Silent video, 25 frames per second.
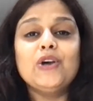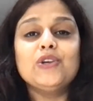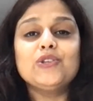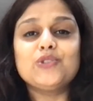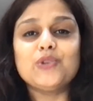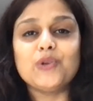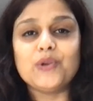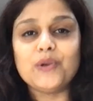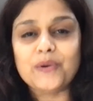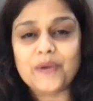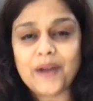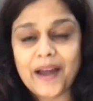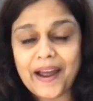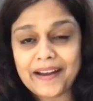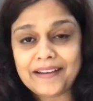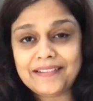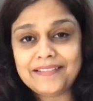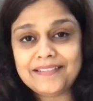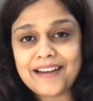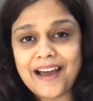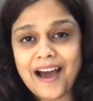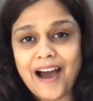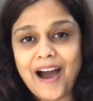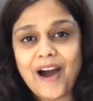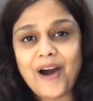So
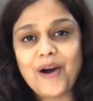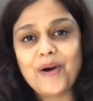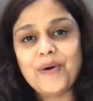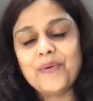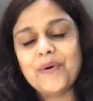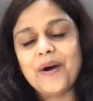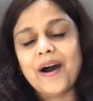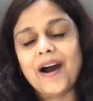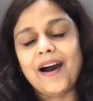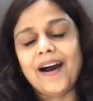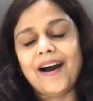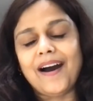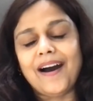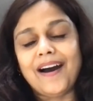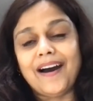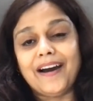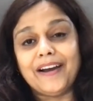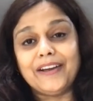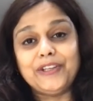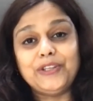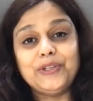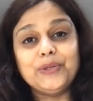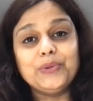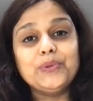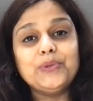right
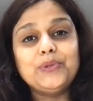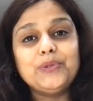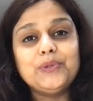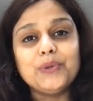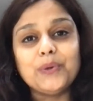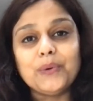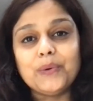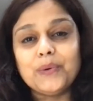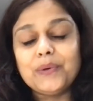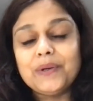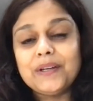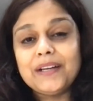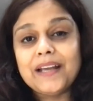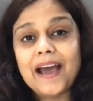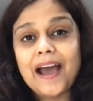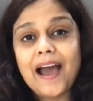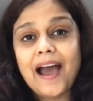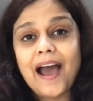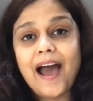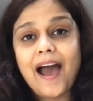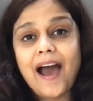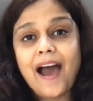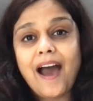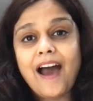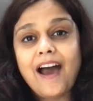now you don't
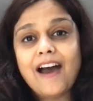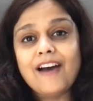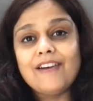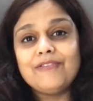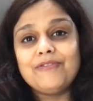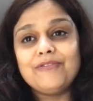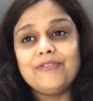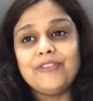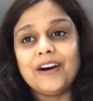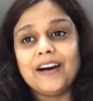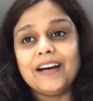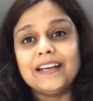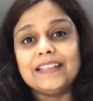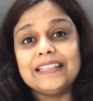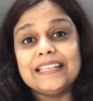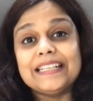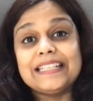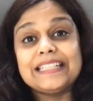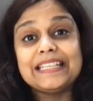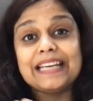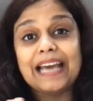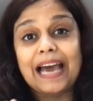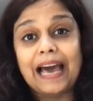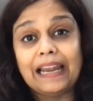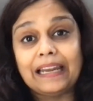have
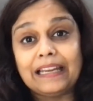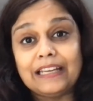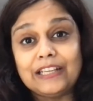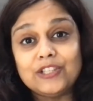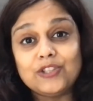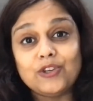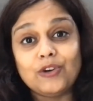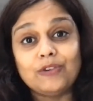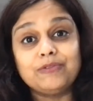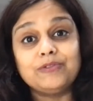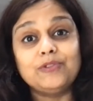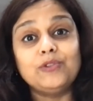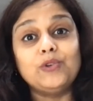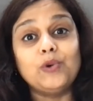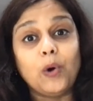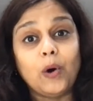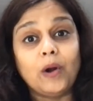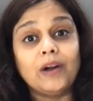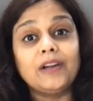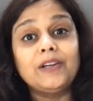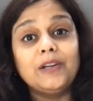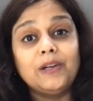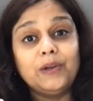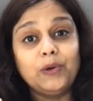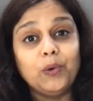the challenge of
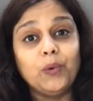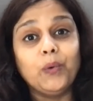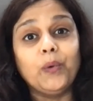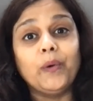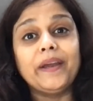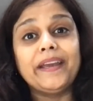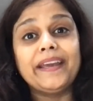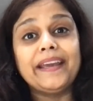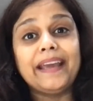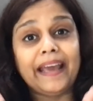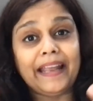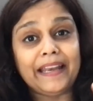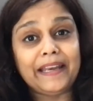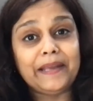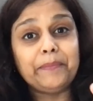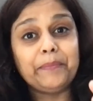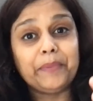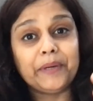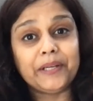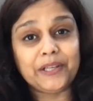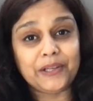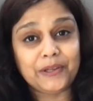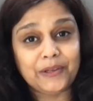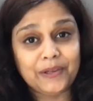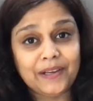not knowing any
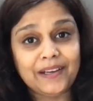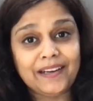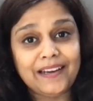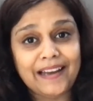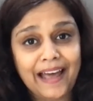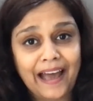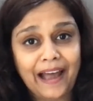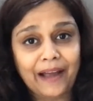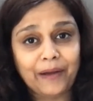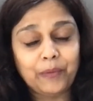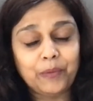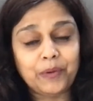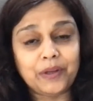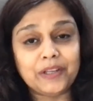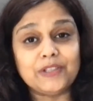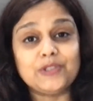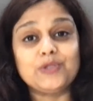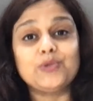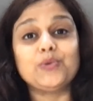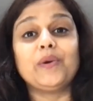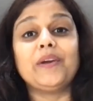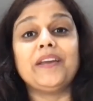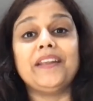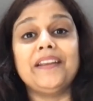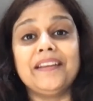particular language.
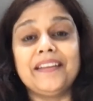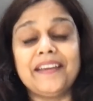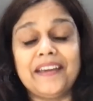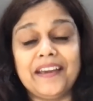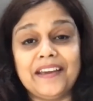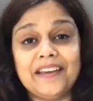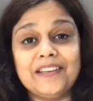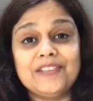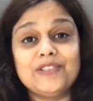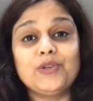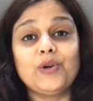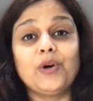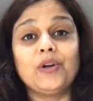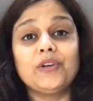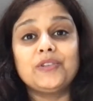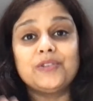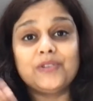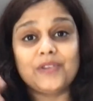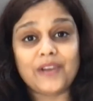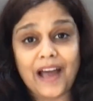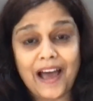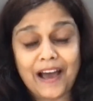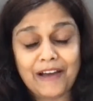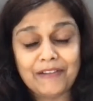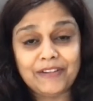So in case you are
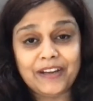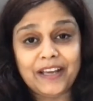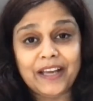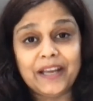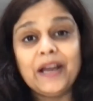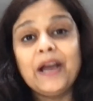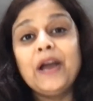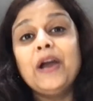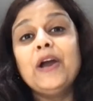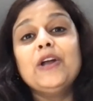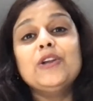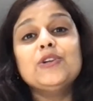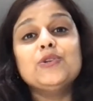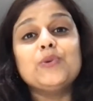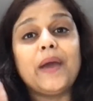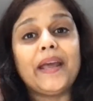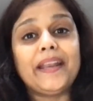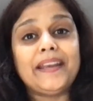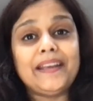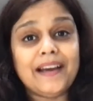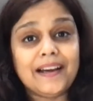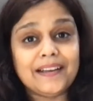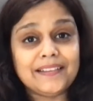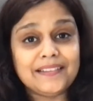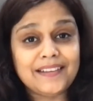traveling to
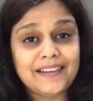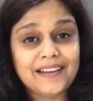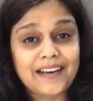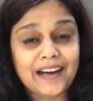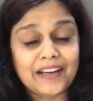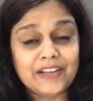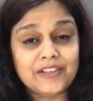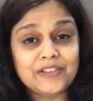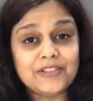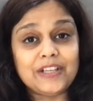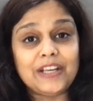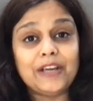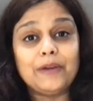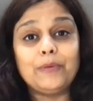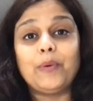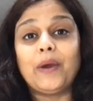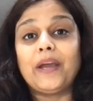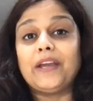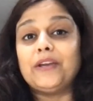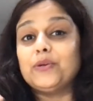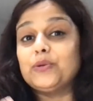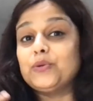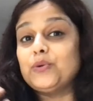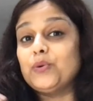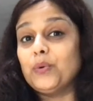any other country
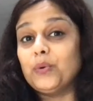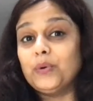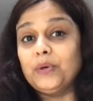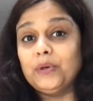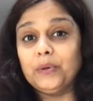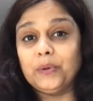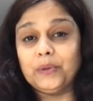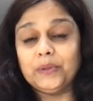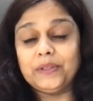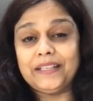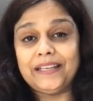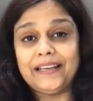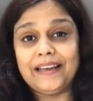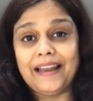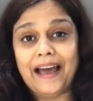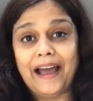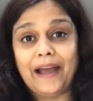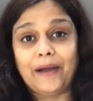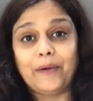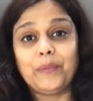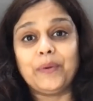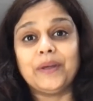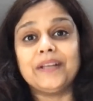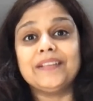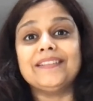where you don't know the
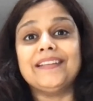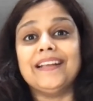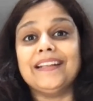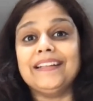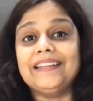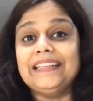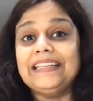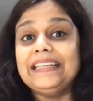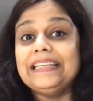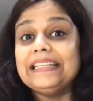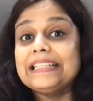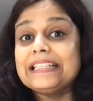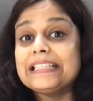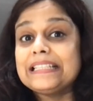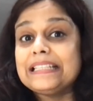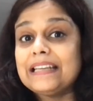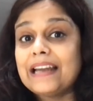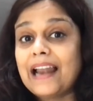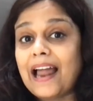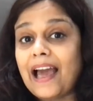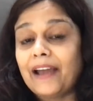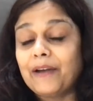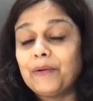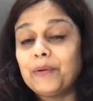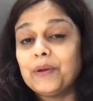language, then these
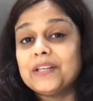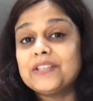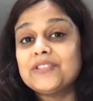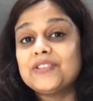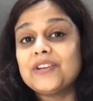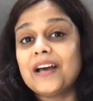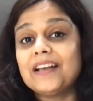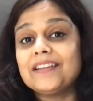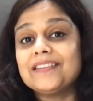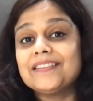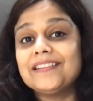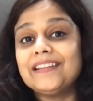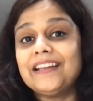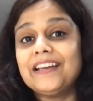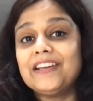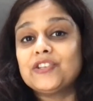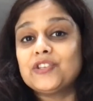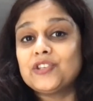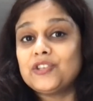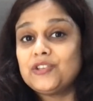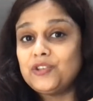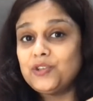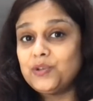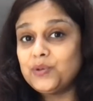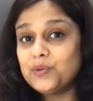language
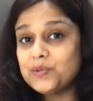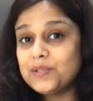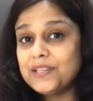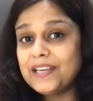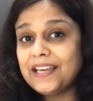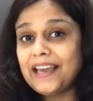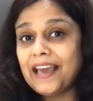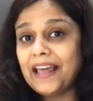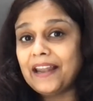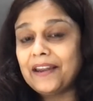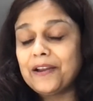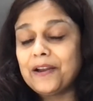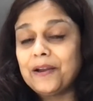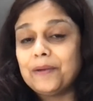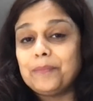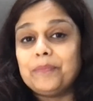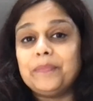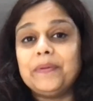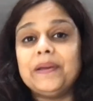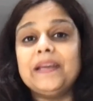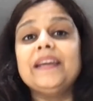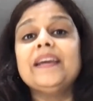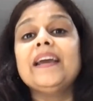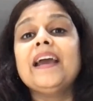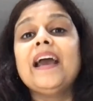translation using
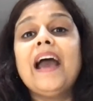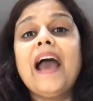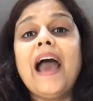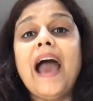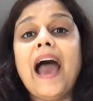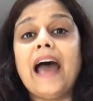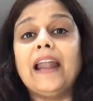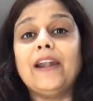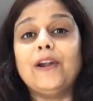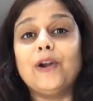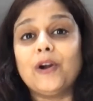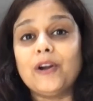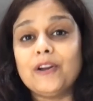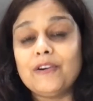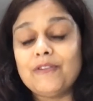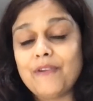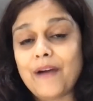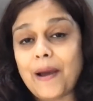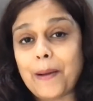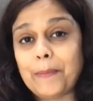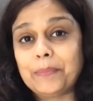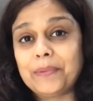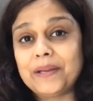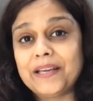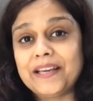NLP and a lot of
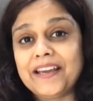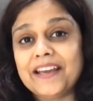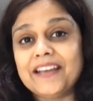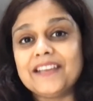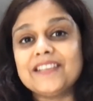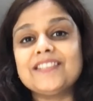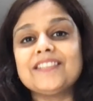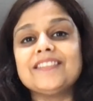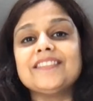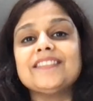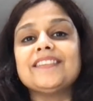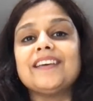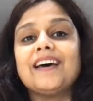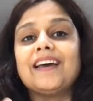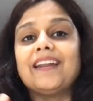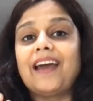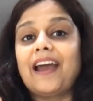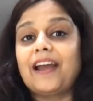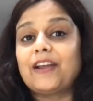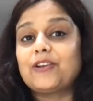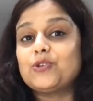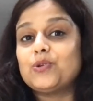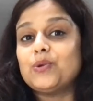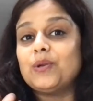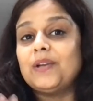applications are
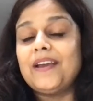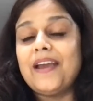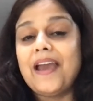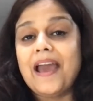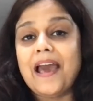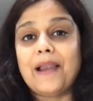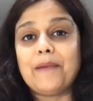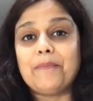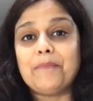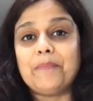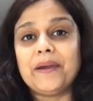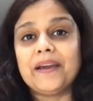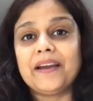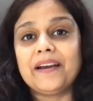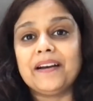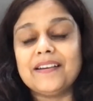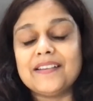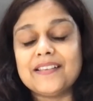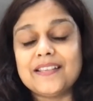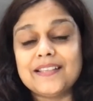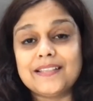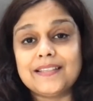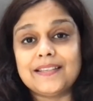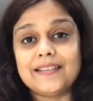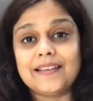actually helping
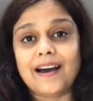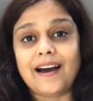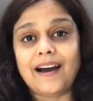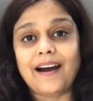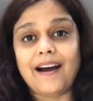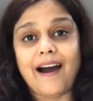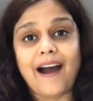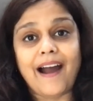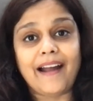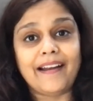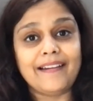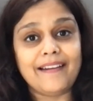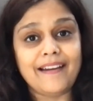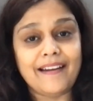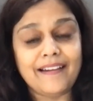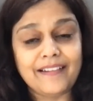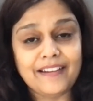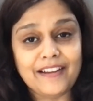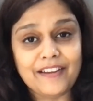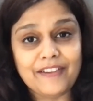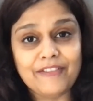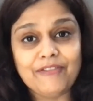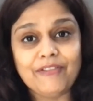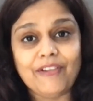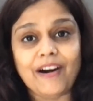us
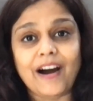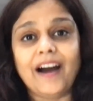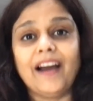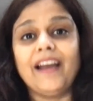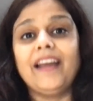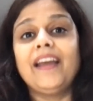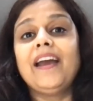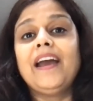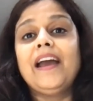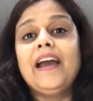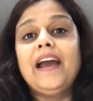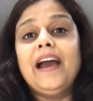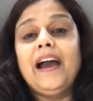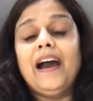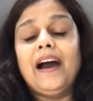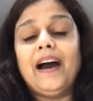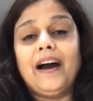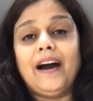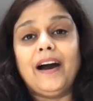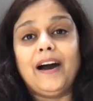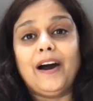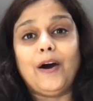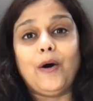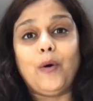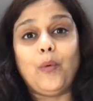identify
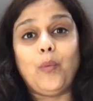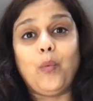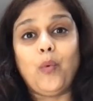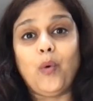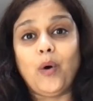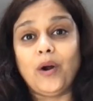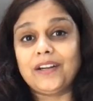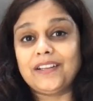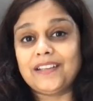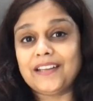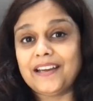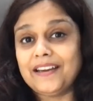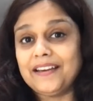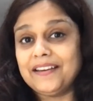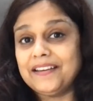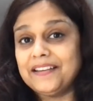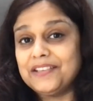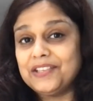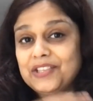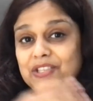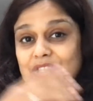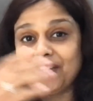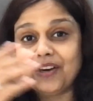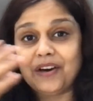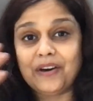what
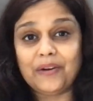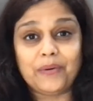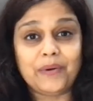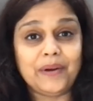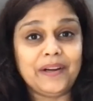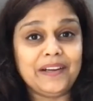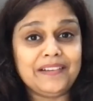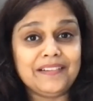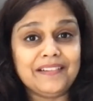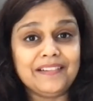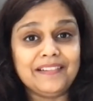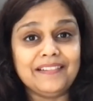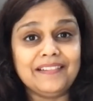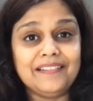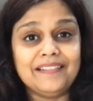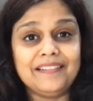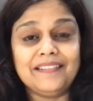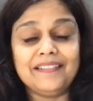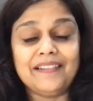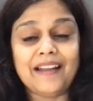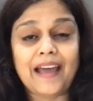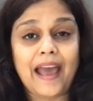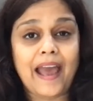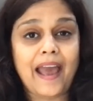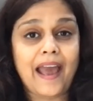is
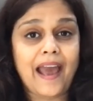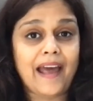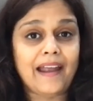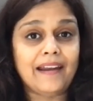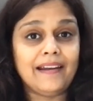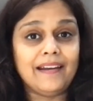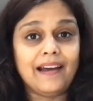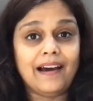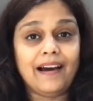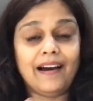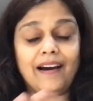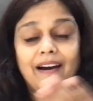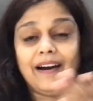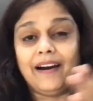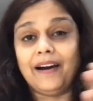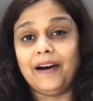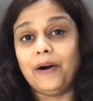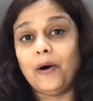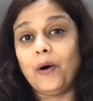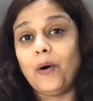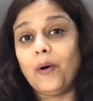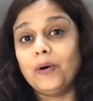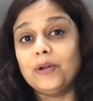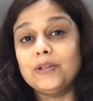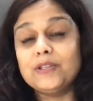written, and
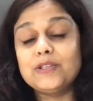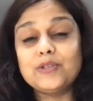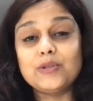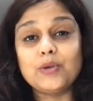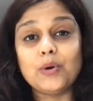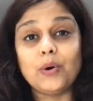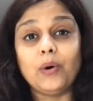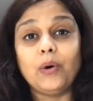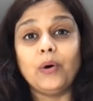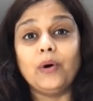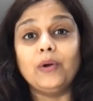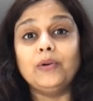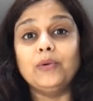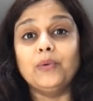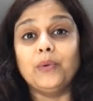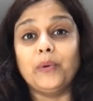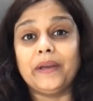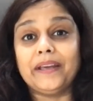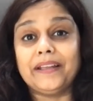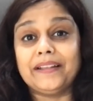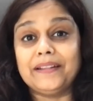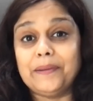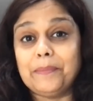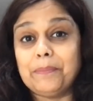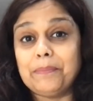also
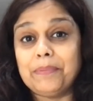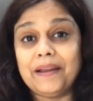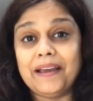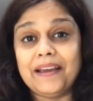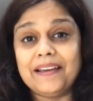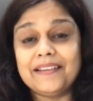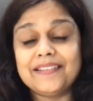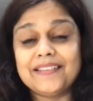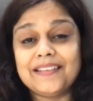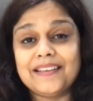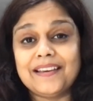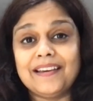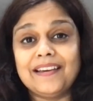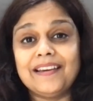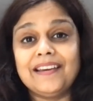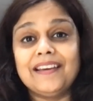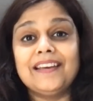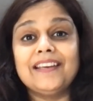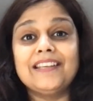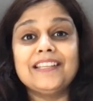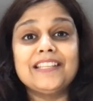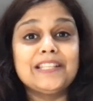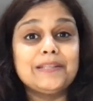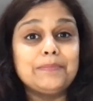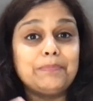knowing the
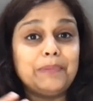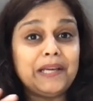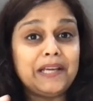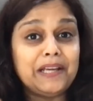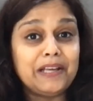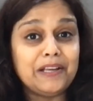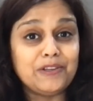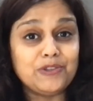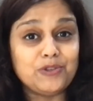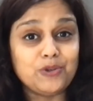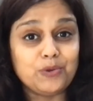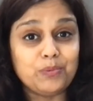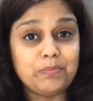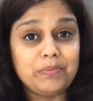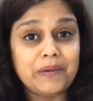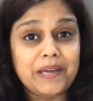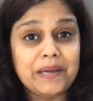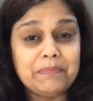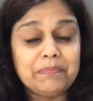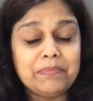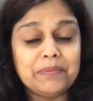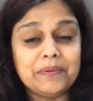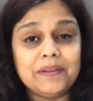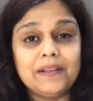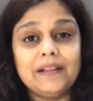places, speaking to
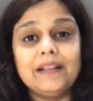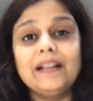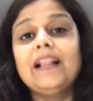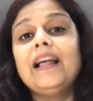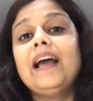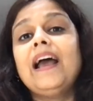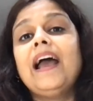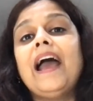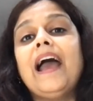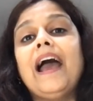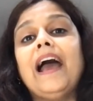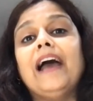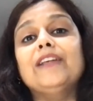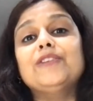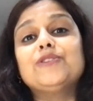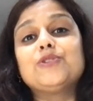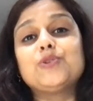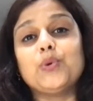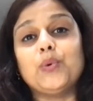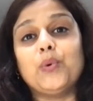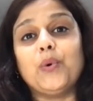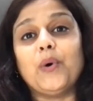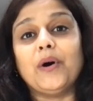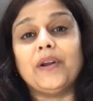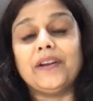people, and
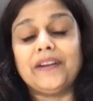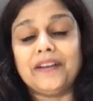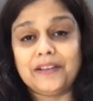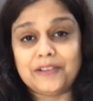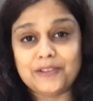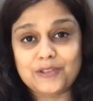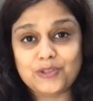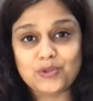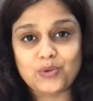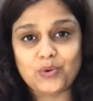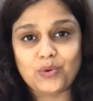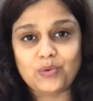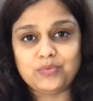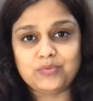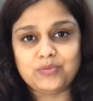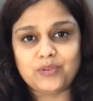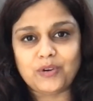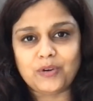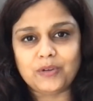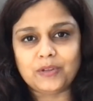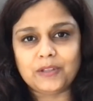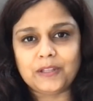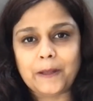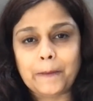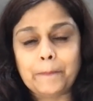so on and so
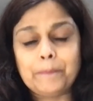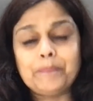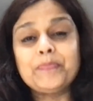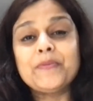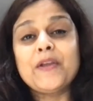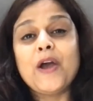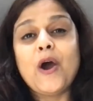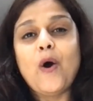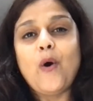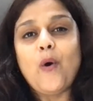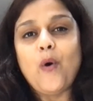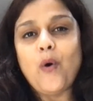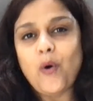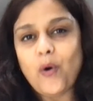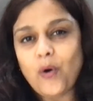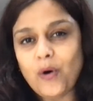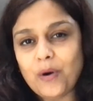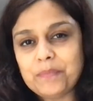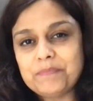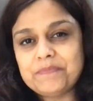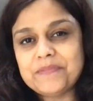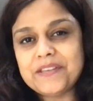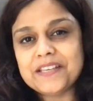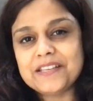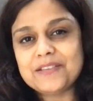forth.
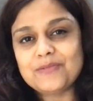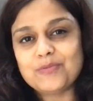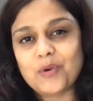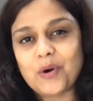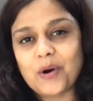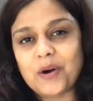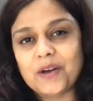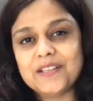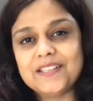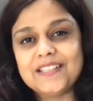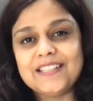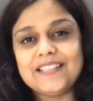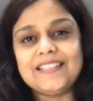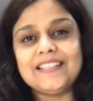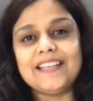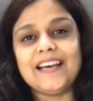Hope this was